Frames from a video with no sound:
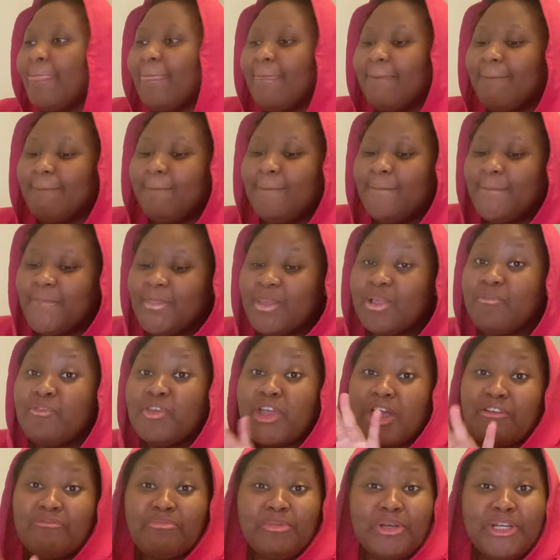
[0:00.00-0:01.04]
If you
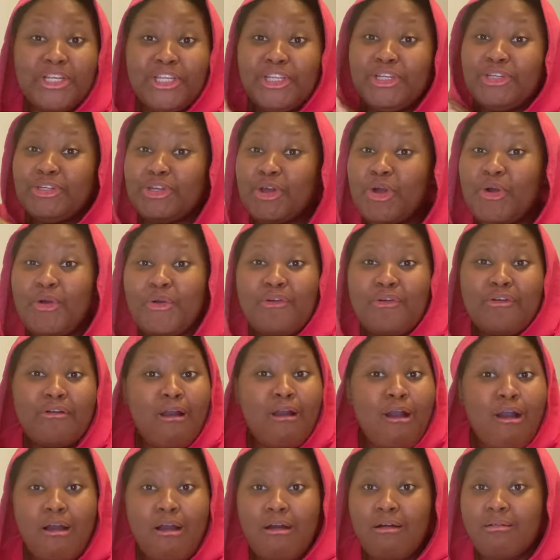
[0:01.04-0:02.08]
have money, don't
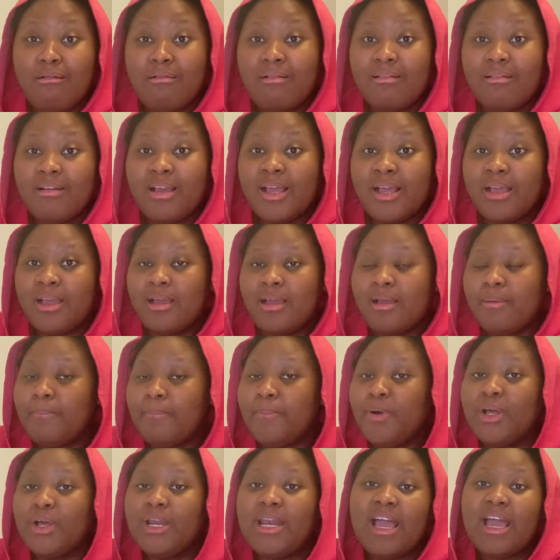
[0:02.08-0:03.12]
go.
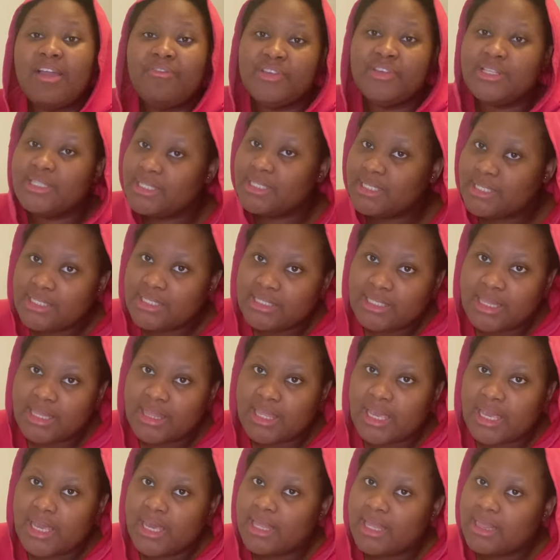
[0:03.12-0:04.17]
But life is easy
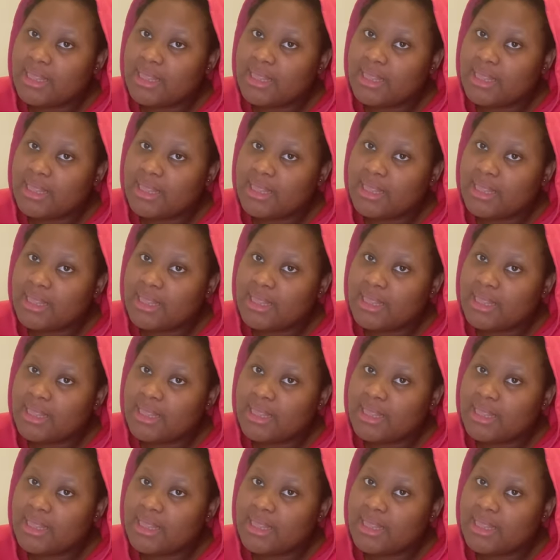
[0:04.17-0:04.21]
there,